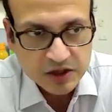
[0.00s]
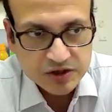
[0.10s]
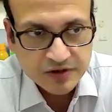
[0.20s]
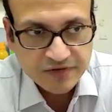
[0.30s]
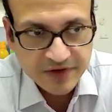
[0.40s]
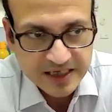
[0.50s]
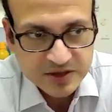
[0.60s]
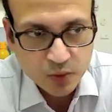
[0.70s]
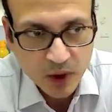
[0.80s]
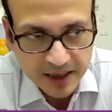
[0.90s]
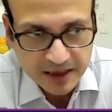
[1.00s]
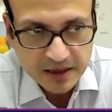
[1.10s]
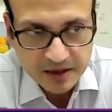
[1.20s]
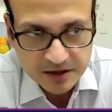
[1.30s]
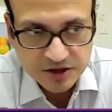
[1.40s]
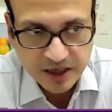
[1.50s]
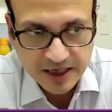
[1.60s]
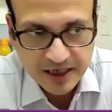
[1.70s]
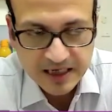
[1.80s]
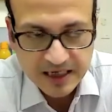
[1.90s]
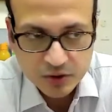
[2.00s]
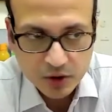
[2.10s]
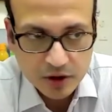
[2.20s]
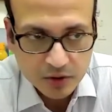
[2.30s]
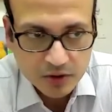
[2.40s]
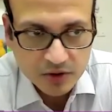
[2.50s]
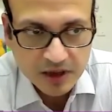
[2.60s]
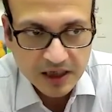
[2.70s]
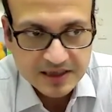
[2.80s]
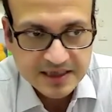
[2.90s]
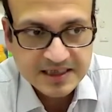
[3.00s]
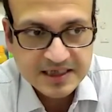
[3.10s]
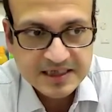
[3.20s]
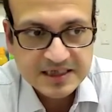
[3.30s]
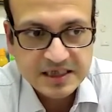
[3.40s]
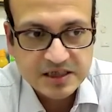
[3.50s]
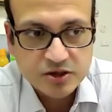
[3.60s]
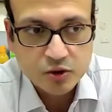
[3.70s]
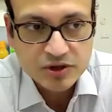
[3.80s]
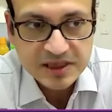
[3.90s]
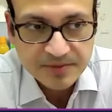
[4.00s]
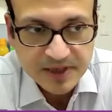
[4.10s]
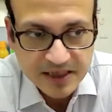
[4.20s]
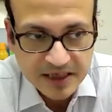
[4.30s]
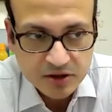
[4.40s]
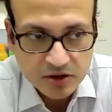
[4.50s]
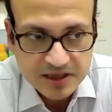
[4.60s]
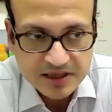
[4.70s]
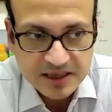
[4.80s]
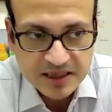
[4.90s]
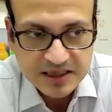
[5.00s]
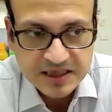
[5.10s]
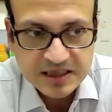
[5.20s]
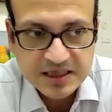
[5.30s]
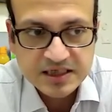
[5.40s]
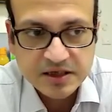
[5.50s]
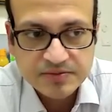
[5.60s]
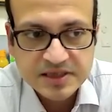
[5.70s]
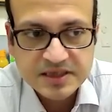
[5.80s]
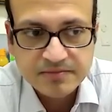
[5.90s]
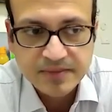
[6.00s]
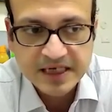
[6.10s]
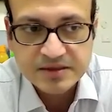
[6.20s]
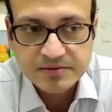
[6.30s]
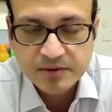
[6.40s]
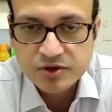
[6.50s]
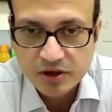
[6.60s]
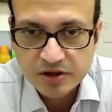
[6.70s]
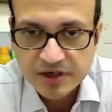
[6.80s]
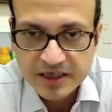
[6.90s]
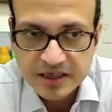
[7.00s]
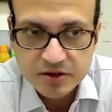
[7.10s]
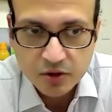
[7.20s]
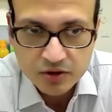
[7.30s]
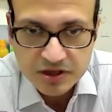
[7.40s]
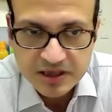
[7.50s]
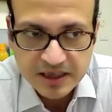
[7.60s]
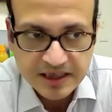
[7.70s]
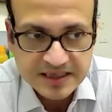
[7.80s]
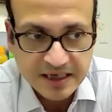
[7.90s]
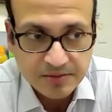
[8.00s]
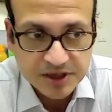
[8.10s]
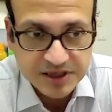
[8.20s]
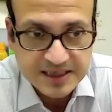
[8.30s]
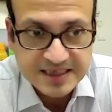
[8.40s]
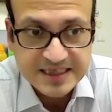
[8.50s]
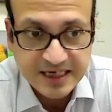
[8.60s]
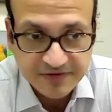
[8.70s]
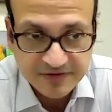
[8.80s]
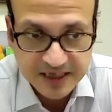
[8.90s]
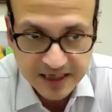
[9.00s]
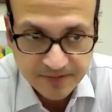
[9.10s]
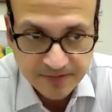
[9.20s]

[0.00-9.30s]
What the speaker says: The phase 1 trial, as you all know, assesses the dose-limiting toxicities and determines the maximum tolerated dose. It establishes safety.